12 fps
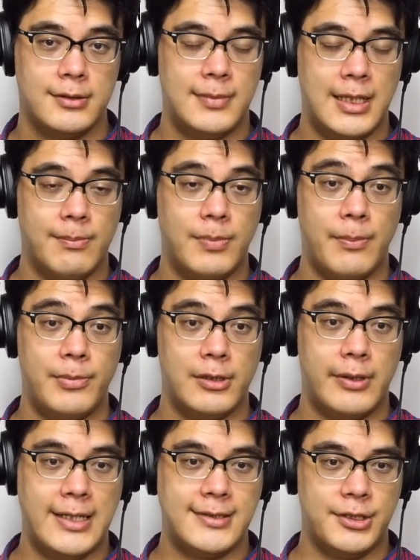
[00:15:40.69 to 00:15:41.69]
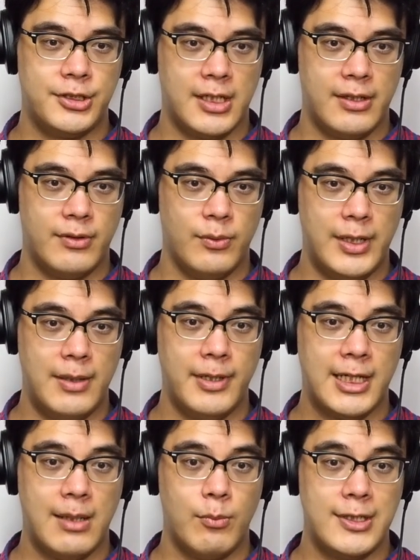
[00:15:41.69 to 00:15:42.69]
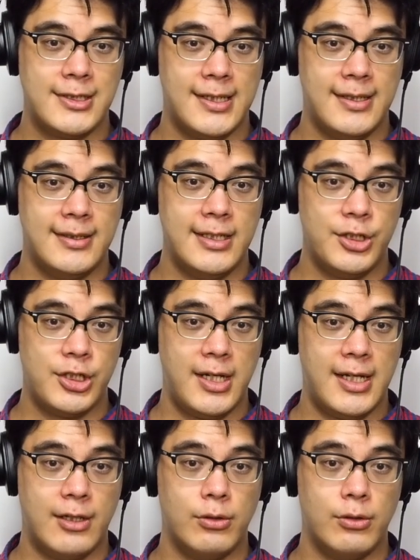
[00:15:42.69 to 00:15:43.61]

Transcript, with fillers: helped popularize the genre when he became resident DJ at